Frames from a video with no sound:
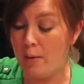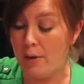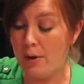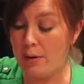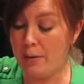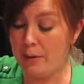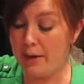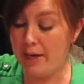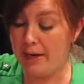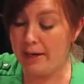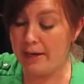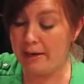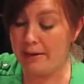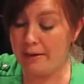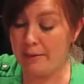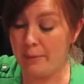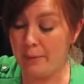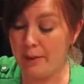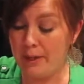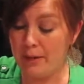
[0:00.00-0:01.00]
Okay,
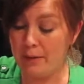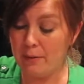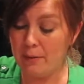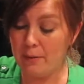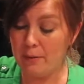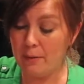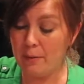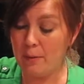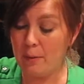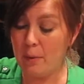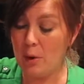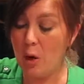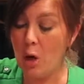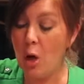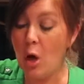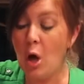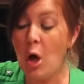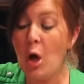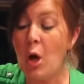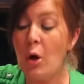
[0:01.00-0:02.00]
well,
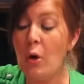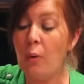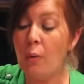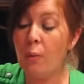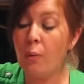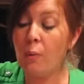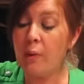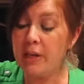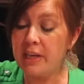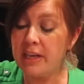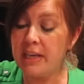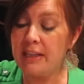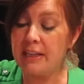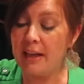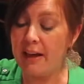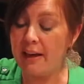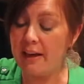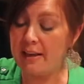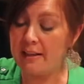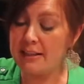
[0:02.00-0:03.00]
Winky
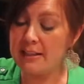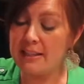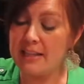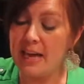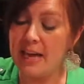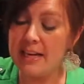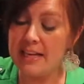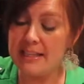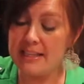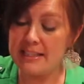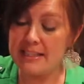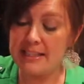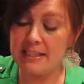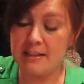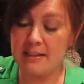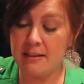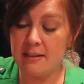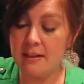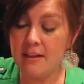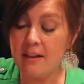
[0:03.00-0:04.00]
Lux, that is
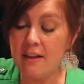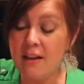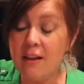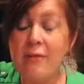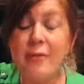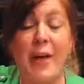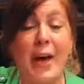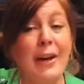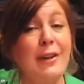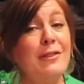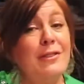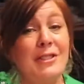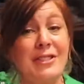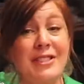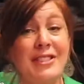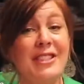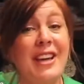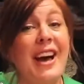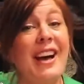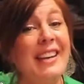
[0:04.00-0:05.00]

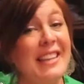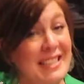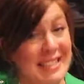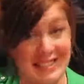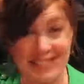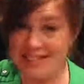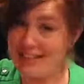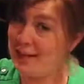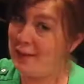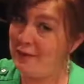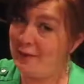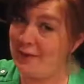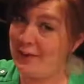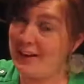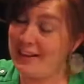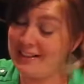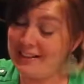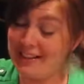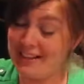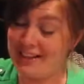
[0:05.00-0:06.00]
exciting stuff
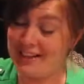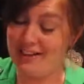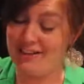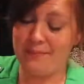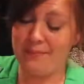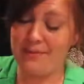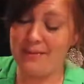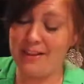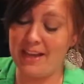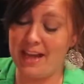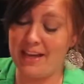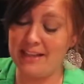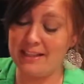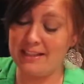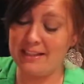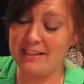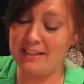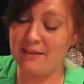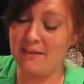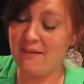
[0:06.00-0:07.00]
right there. That
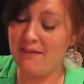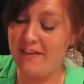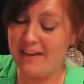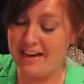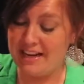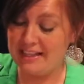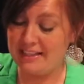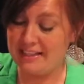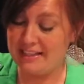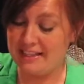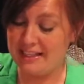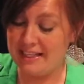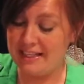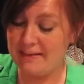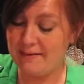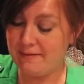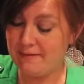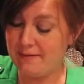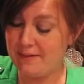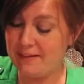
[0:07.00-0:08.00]
is fancy.
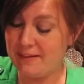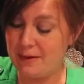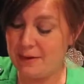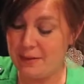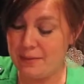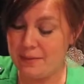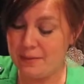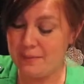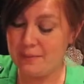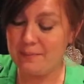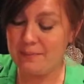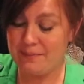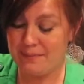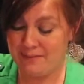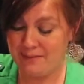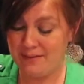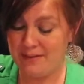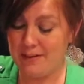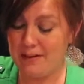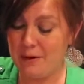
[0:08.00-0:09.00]
So
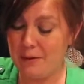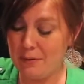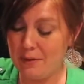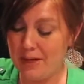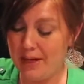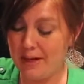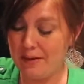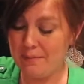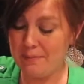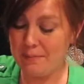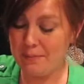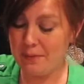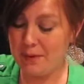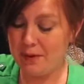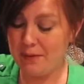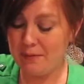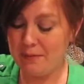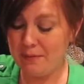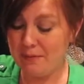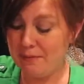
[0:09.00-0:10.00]
okay,
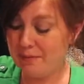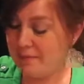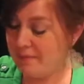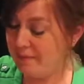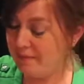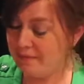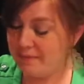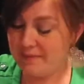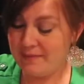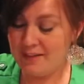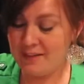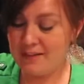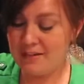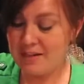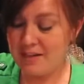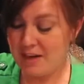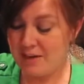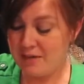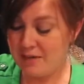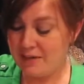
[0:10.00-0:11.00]
well,
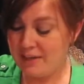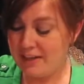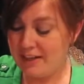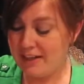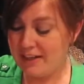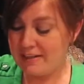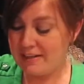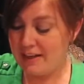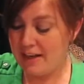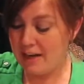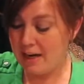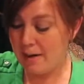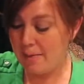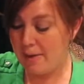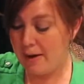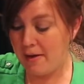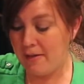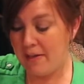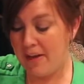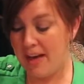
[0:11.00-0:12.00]
definitely excited
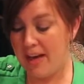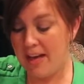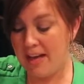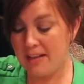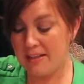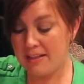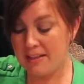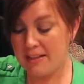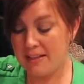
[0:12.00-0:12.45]
about that.